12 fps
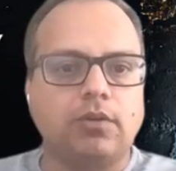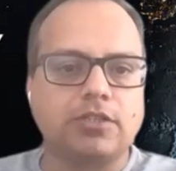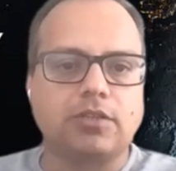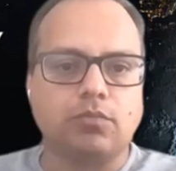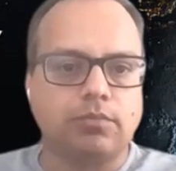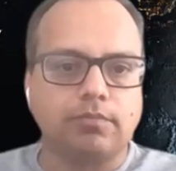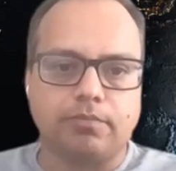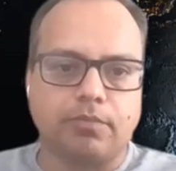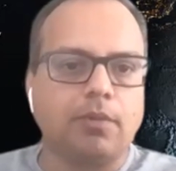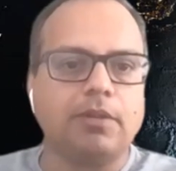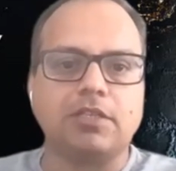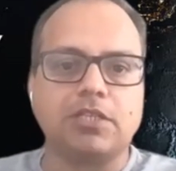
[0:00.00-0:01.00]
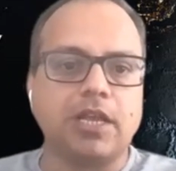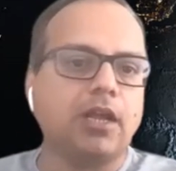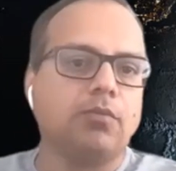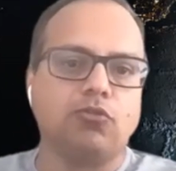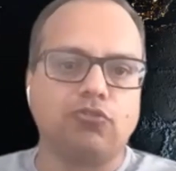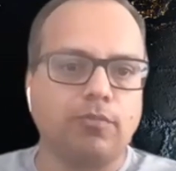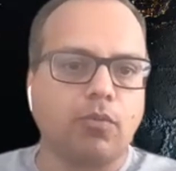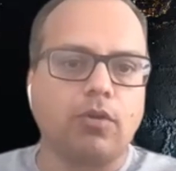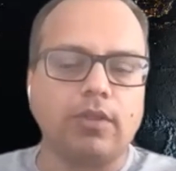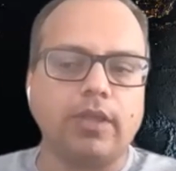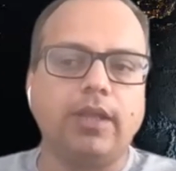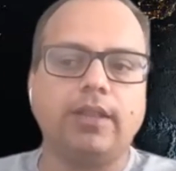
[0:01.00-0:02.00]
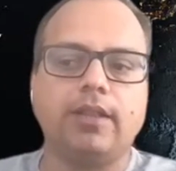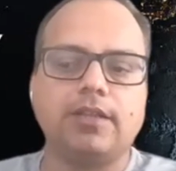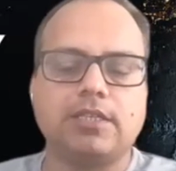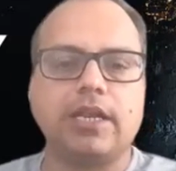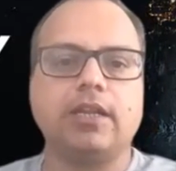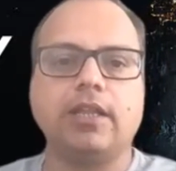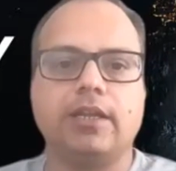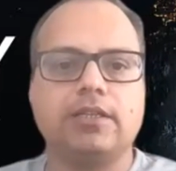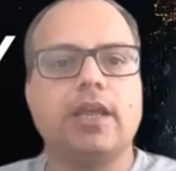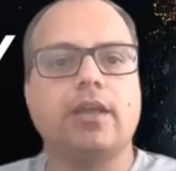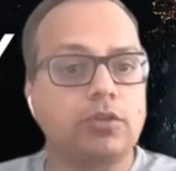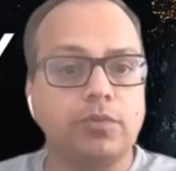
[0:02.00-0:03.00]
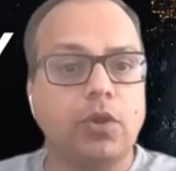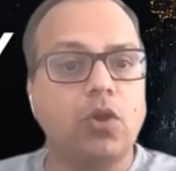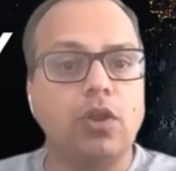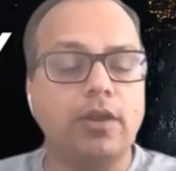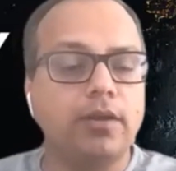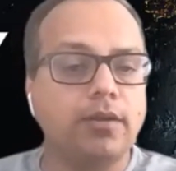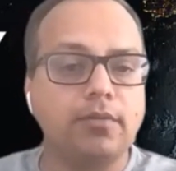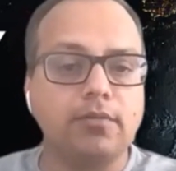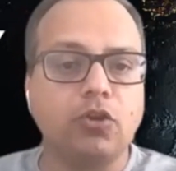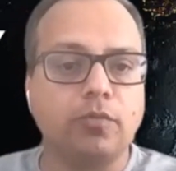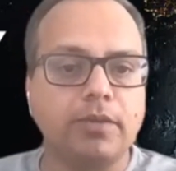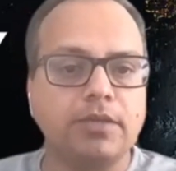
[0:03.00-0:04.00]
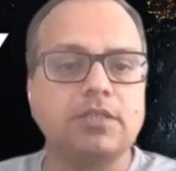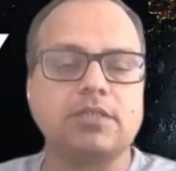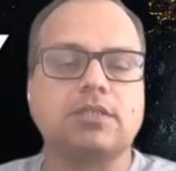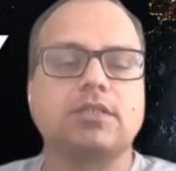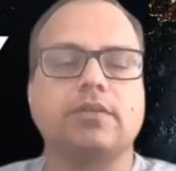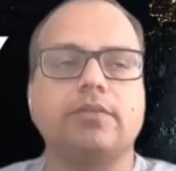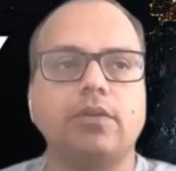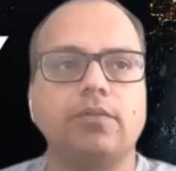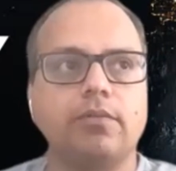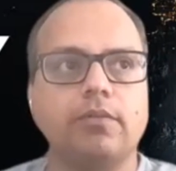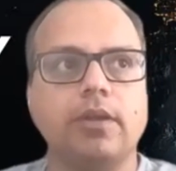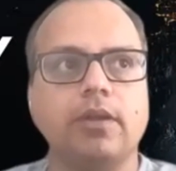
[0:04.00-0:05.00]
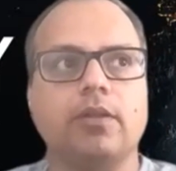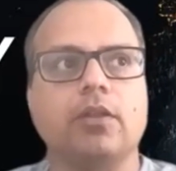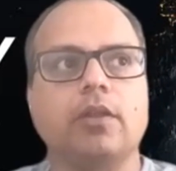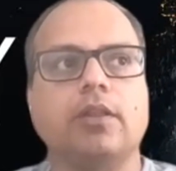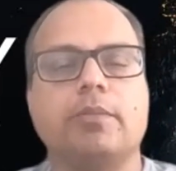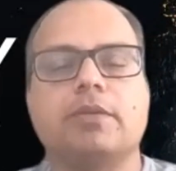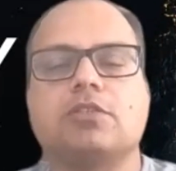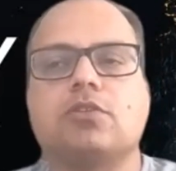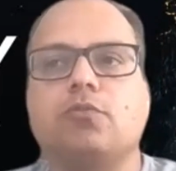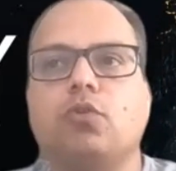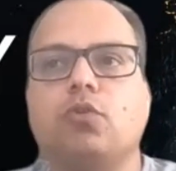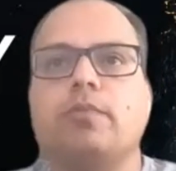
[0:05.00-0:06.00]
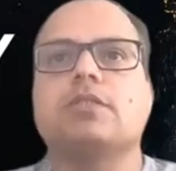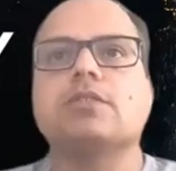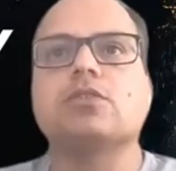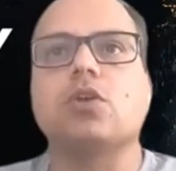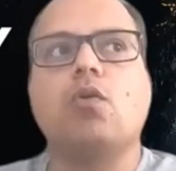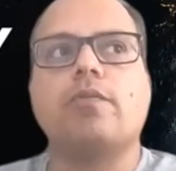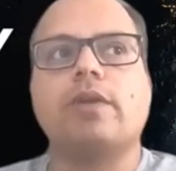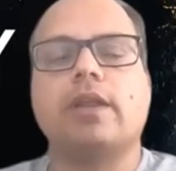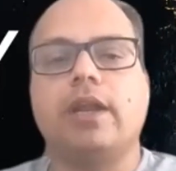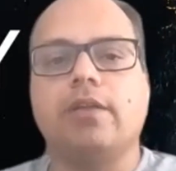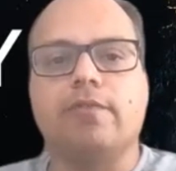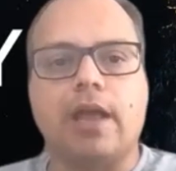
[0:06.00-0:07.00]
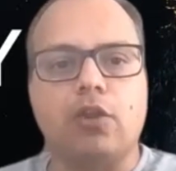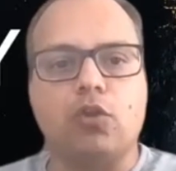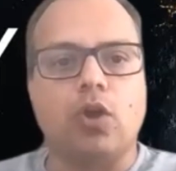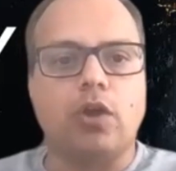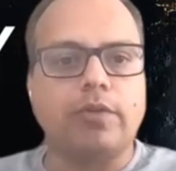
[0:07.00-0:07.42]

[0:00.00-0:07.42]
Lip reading: That's probably the single most important thing. And then the second thing is, because we're all in business, we're in the business of doing business, how are we creating value?